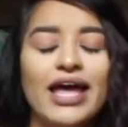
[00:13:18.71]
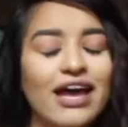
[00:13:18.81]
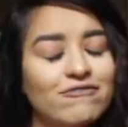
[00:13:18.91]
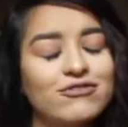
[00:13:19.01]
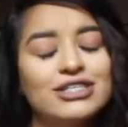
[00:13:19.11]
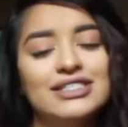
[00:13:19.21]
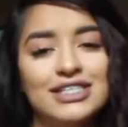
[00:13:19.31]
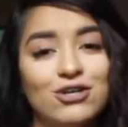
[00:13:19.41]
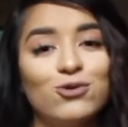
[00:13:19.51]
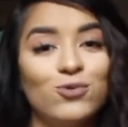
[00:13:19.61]
every
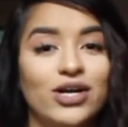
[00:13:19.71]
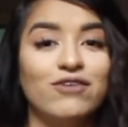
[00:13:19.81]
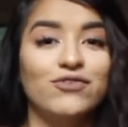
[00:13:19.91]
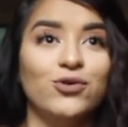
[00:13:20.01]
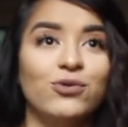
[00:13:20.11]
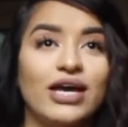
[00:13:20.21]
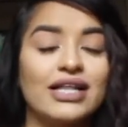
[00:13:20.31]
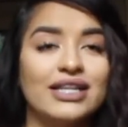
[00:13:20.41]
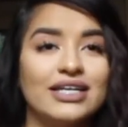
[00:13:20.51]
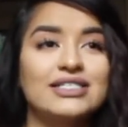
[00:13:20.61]
single one of you
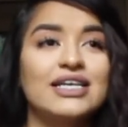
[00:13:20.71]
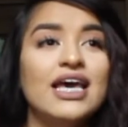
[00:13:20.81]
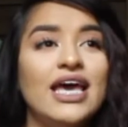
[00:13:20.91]
that clicks